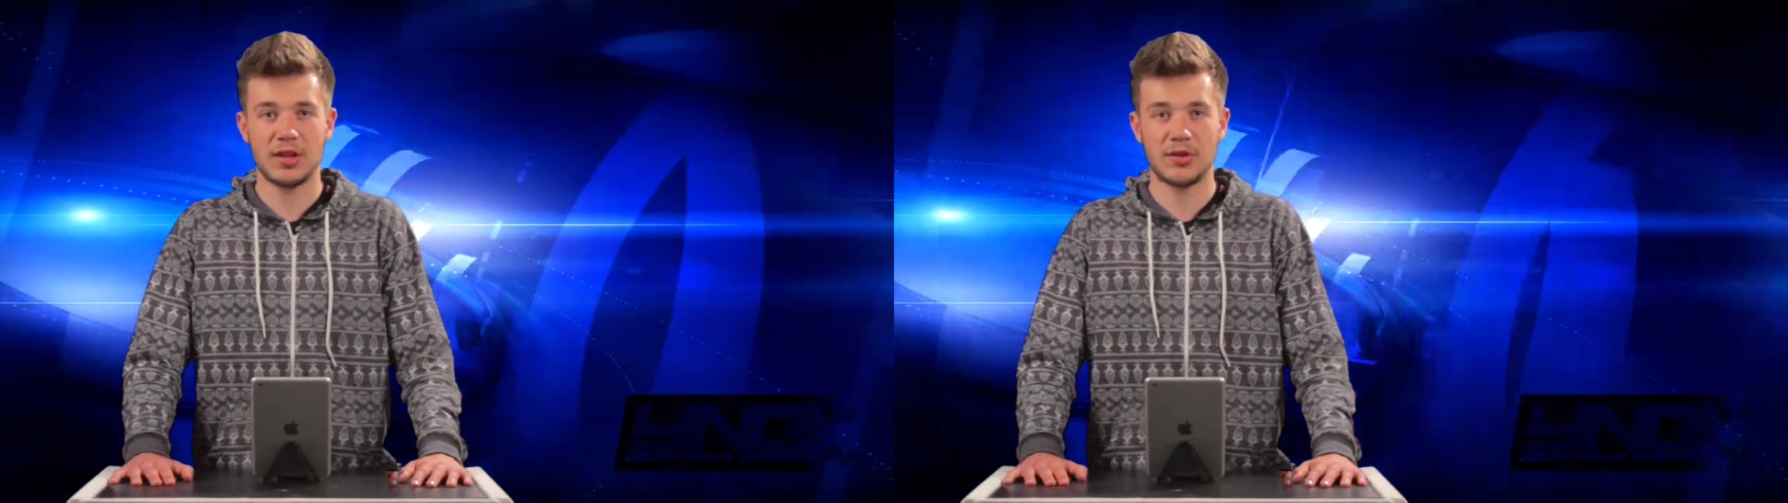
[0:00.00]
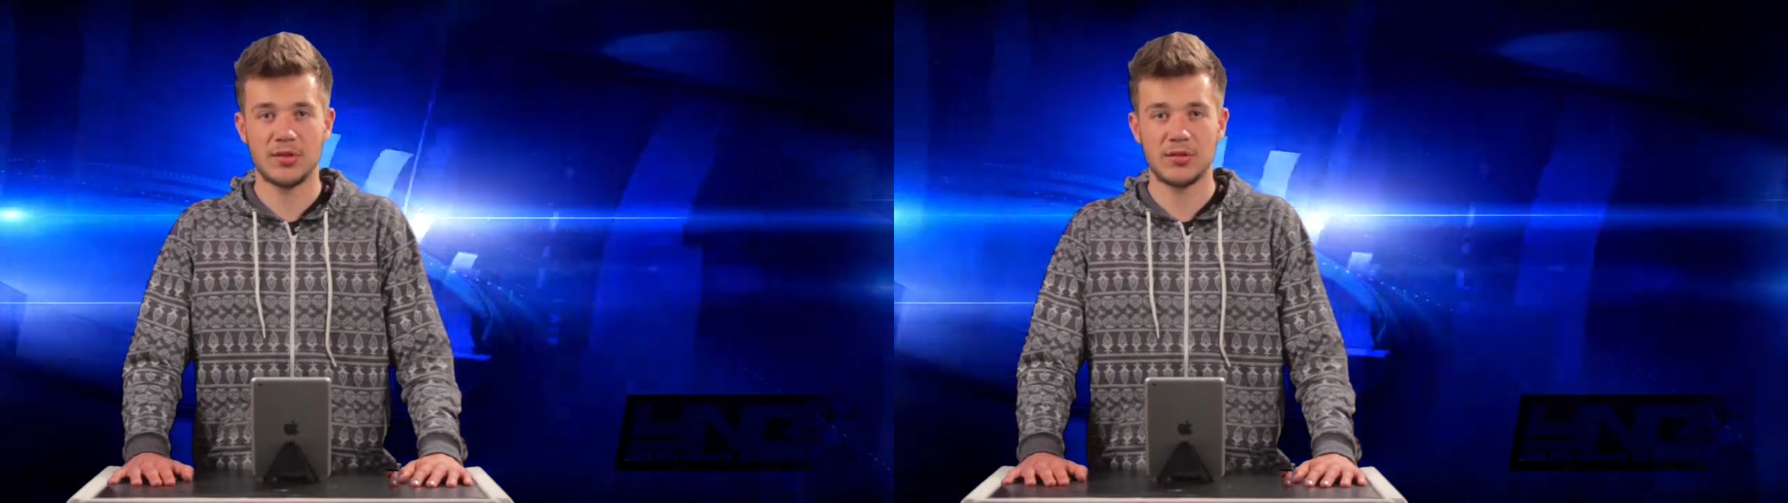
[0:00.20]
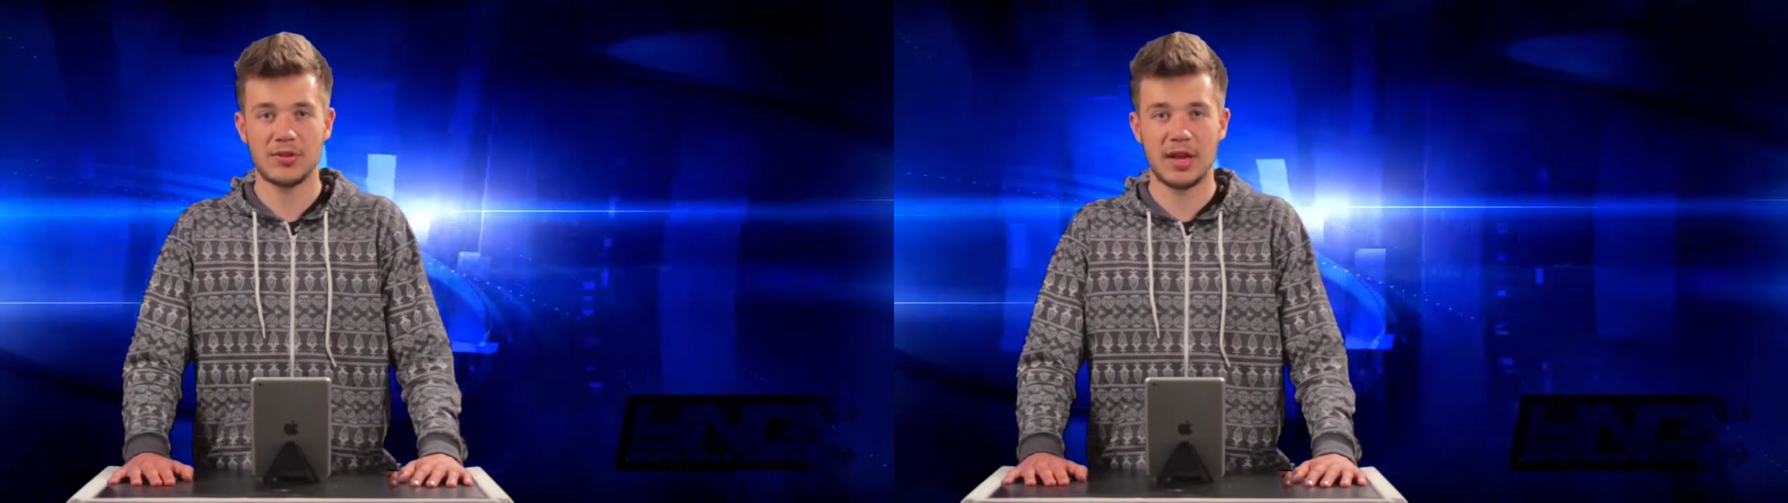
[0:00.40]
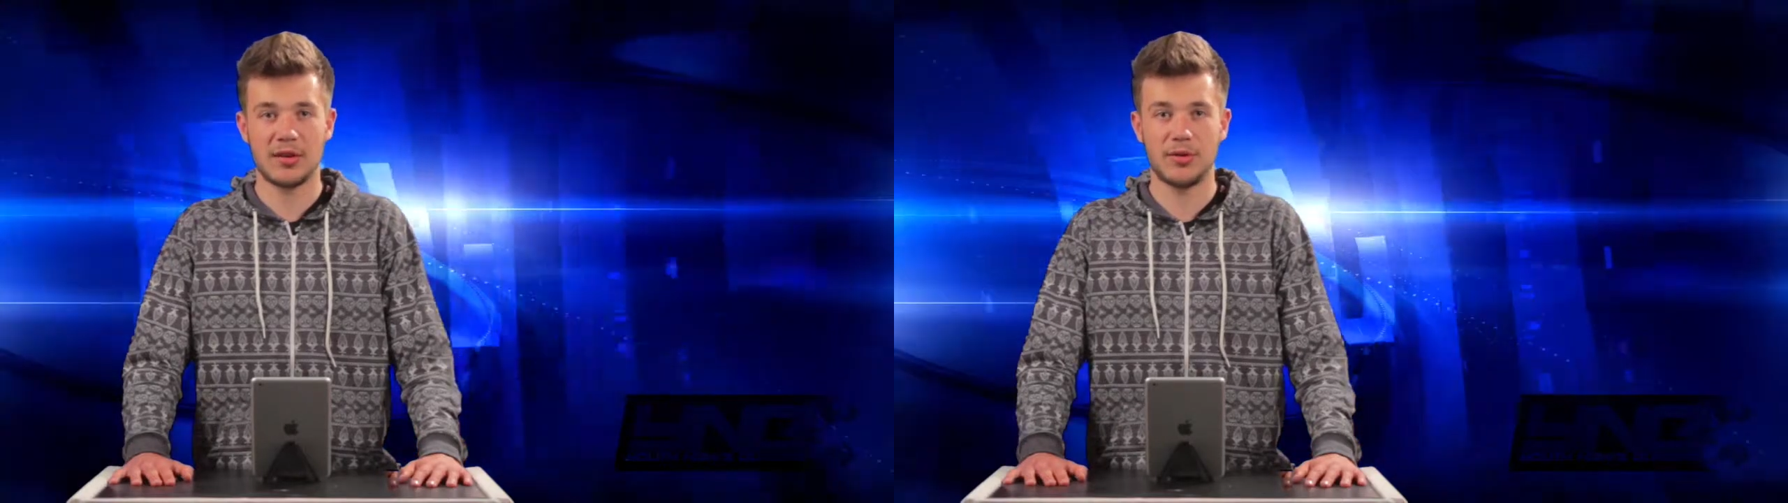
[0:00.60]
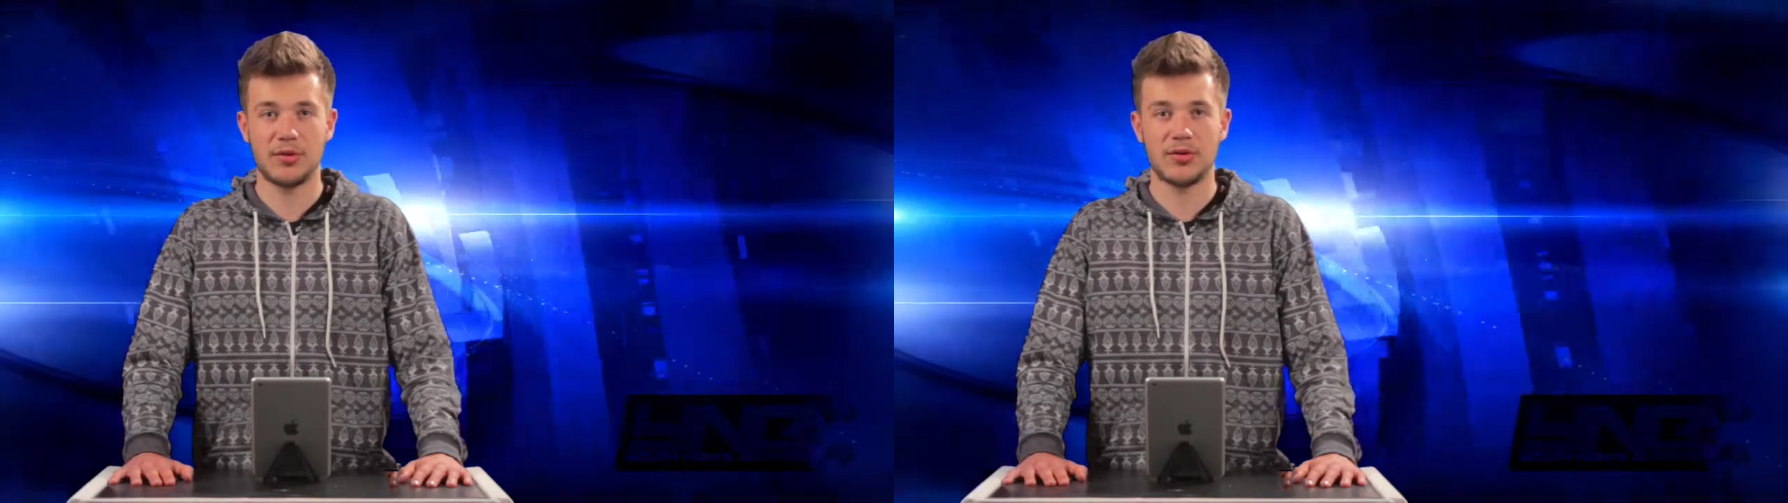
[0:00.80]
and those of the
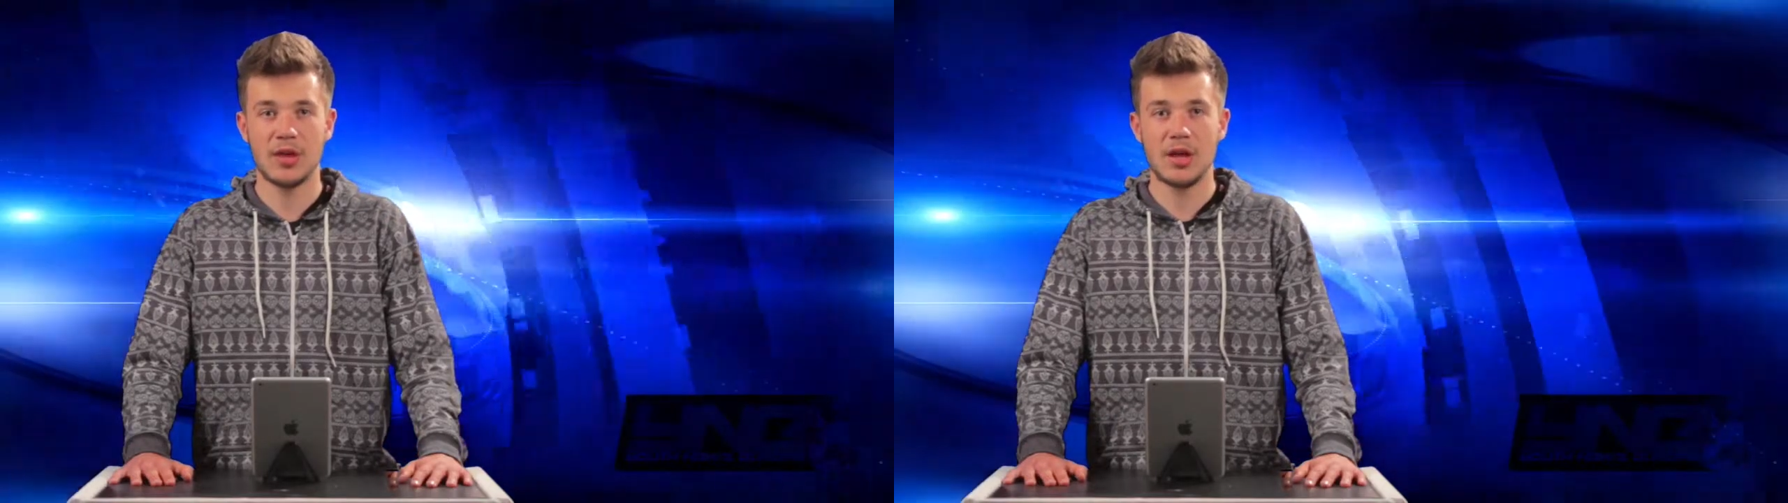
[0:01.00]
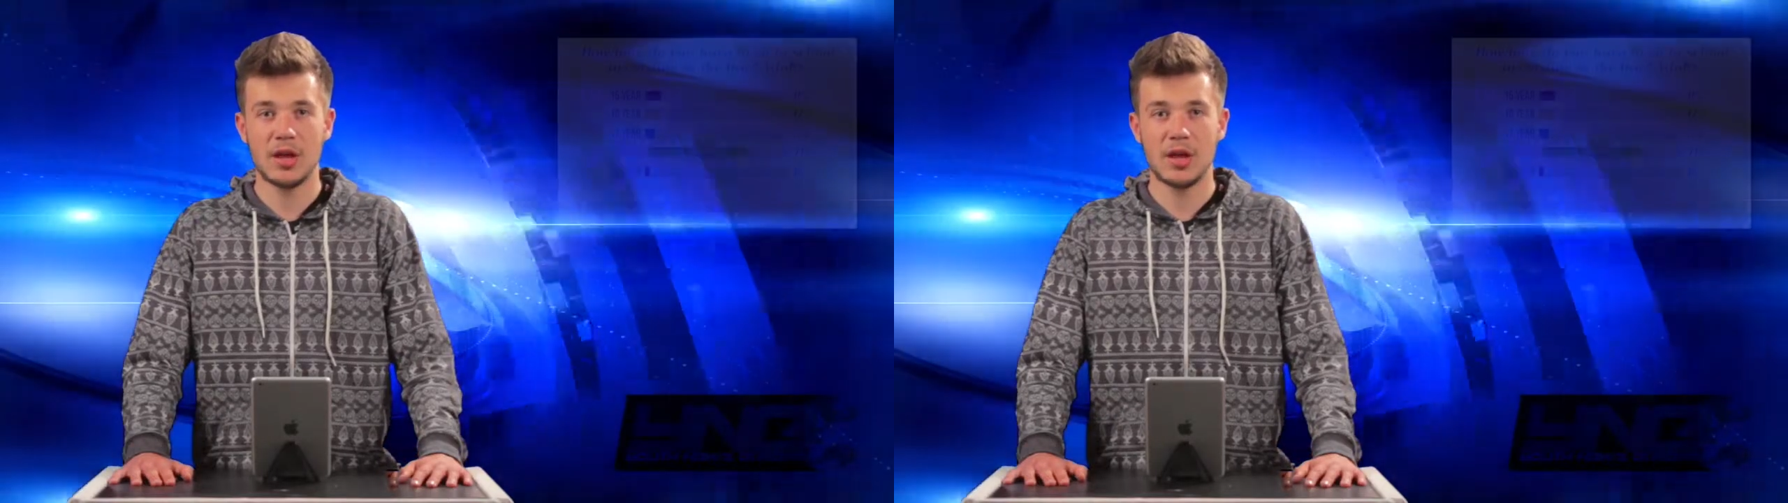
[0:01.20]
adults.